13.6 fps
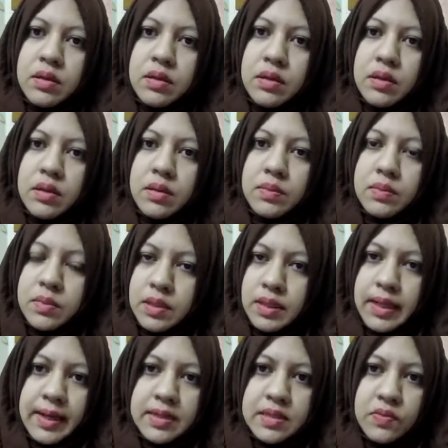
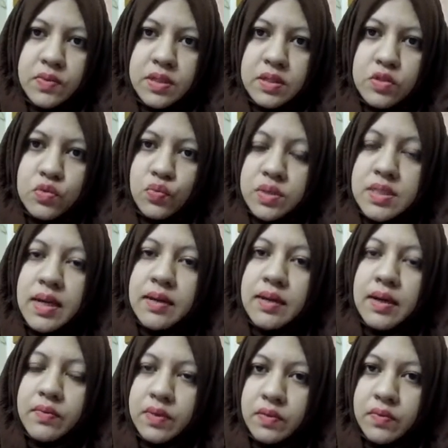the activities which I
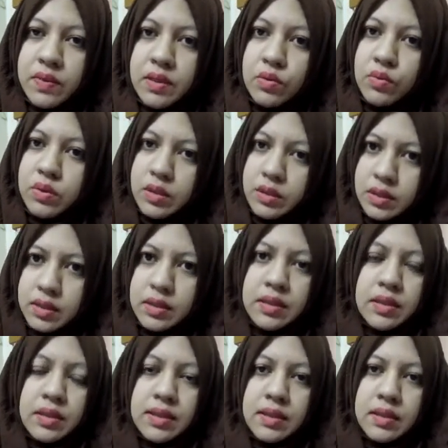have given you
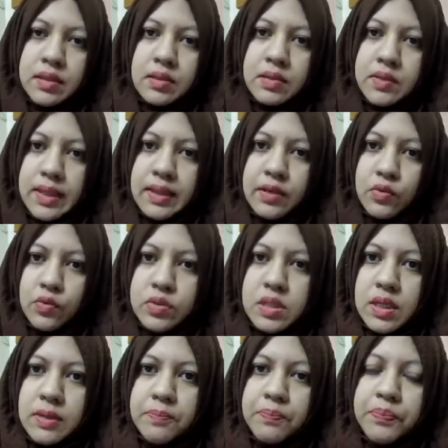in the daily
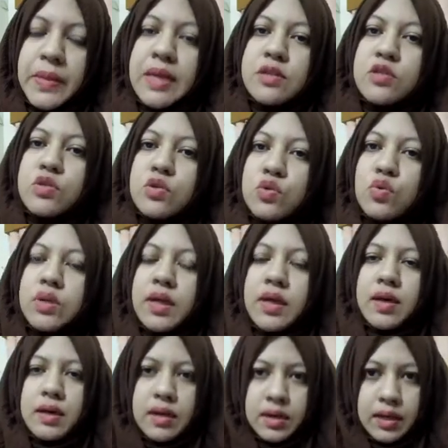routine. So
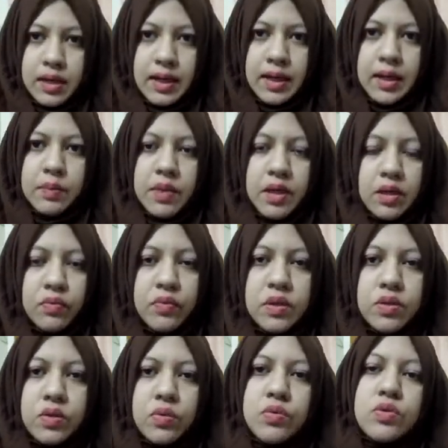today I am here
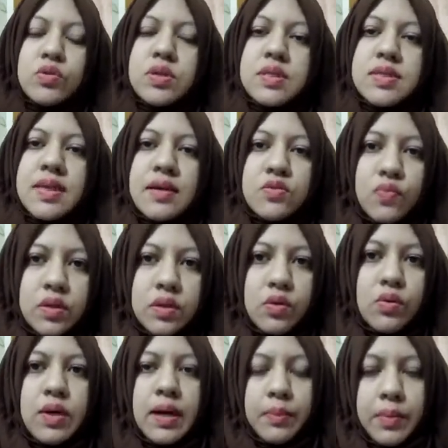with you to discuss with
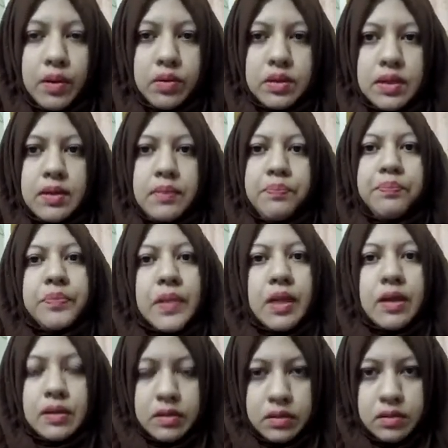you about the
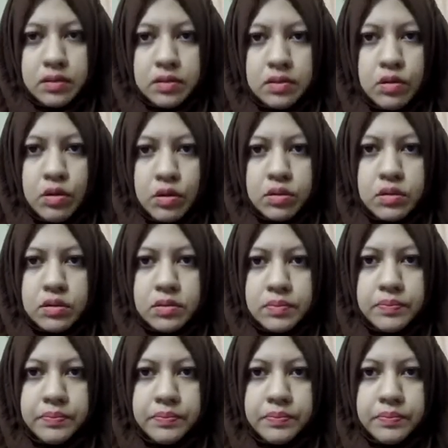clock.